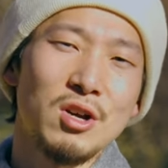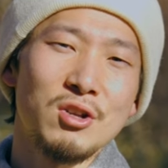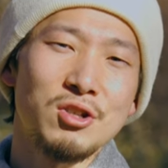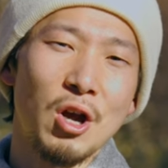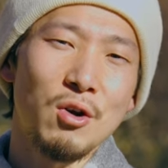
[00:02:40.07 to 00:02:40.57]

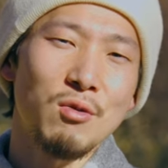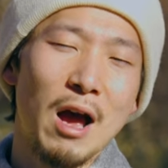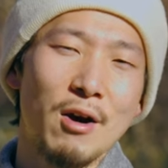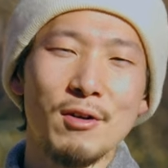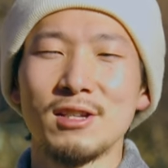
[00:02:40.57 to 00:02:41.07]
So
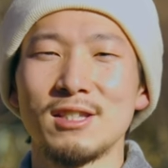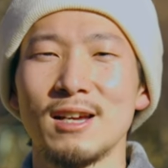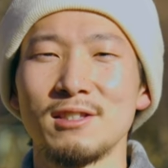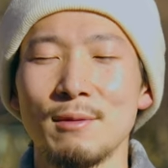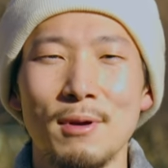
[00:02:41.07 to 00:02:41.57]
how is
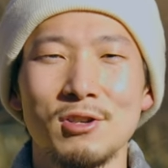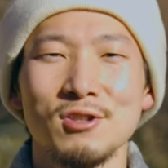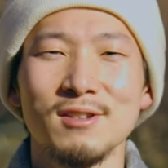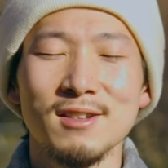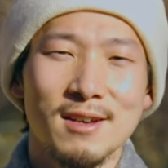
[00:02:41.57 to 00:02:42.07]
that
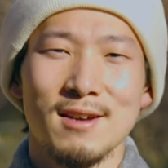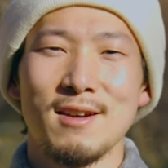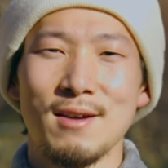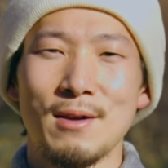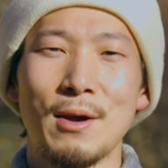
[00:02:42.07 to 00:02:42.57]
depiction?
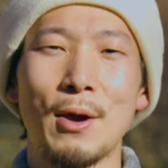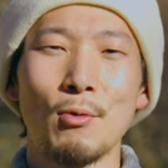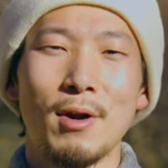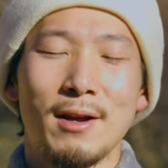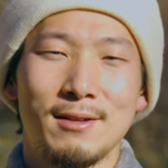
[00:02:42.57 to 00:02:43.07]

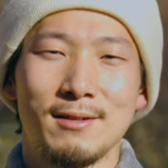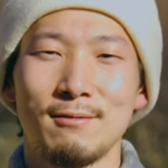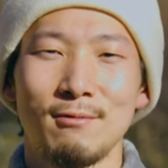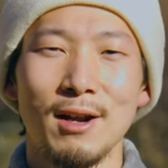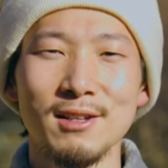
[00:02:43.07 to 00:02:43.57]
Great,
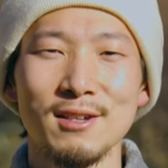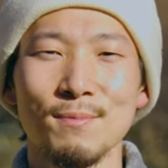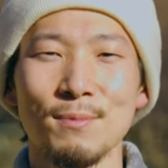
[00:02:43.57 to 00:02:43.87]
right?